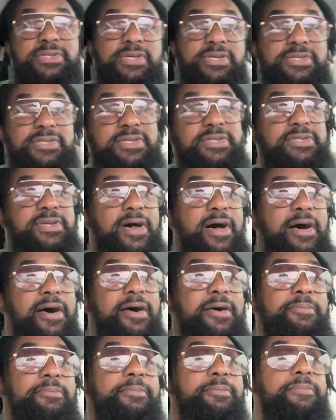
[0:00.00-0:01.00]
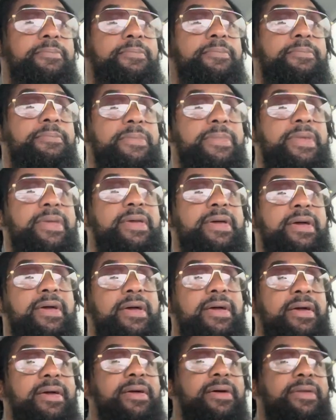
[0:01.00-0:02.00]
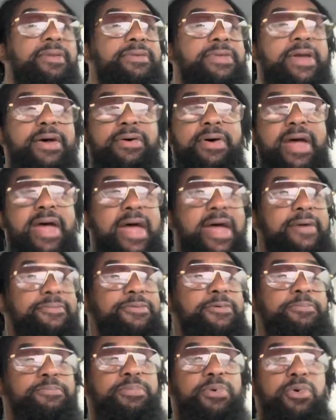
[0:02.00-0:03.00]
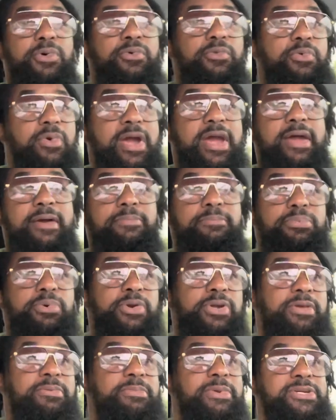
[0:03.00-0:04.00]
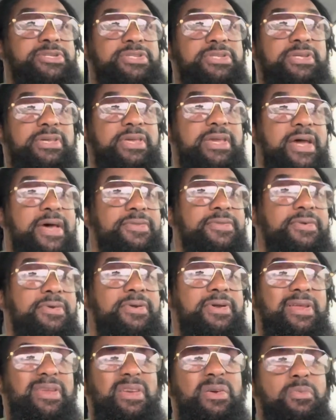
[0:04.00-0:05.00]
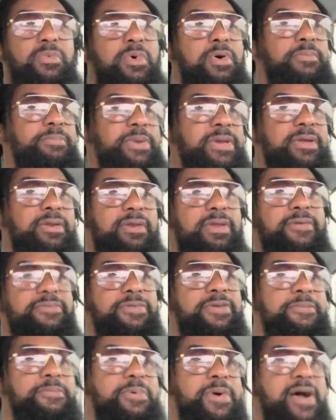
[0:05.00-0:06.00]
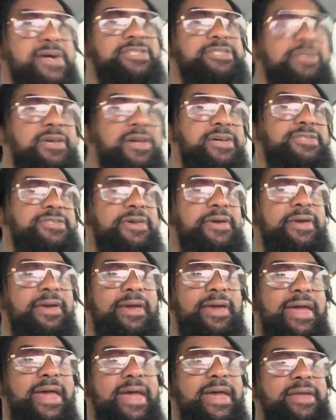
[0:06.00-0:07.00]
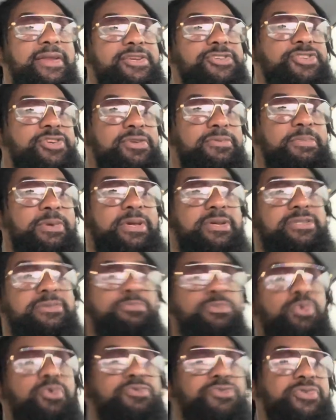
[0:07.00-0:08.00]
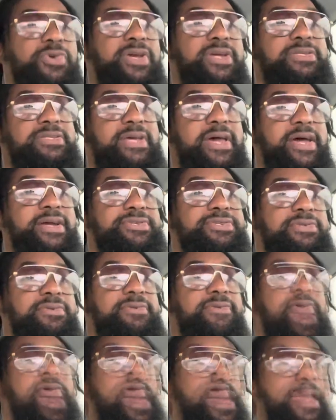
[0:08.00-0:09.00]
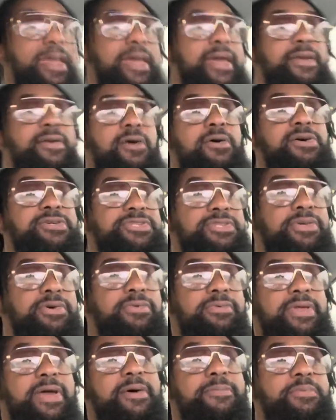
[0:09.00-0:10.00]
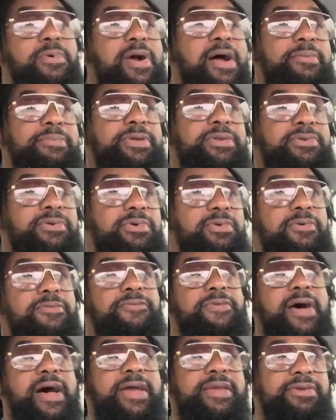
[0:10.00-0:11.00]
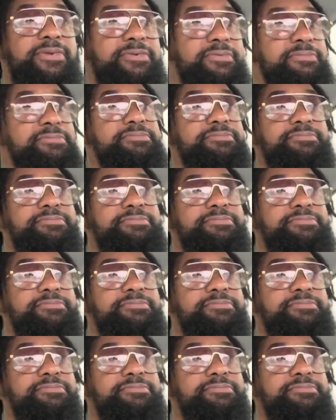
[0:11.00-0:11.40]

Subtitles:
this is up, they'll have the program pretty much together and it won't be a lengthy process and it should be a smooth transaction. And also they'll probably notify you